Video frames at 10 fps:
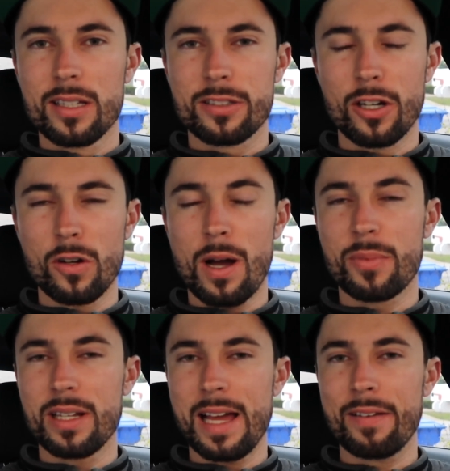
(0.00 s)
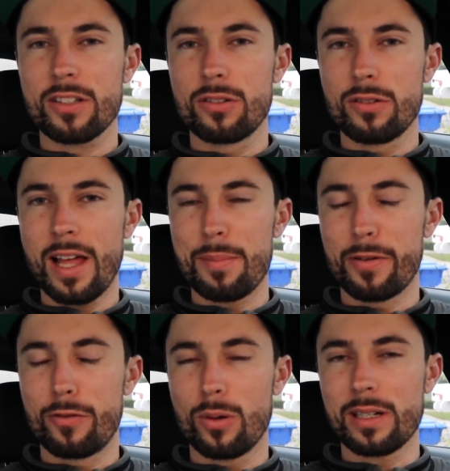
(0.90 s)
So I'm gonna have to go do that
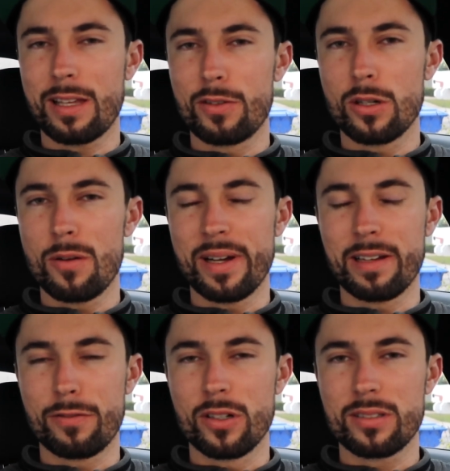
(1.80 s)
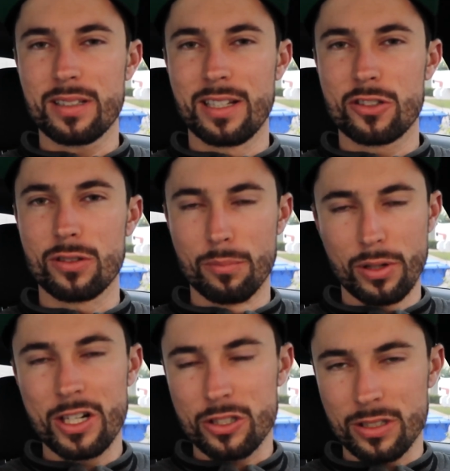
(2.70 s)
before I give you all my first initial
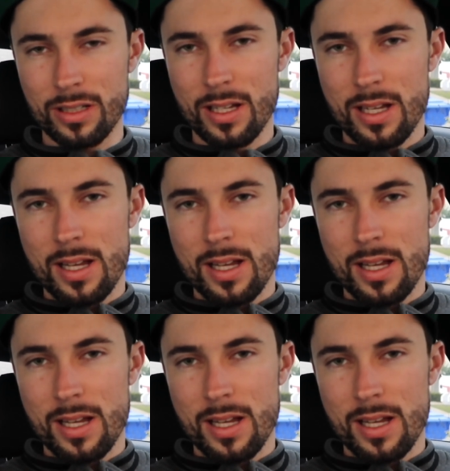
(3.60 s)
impression.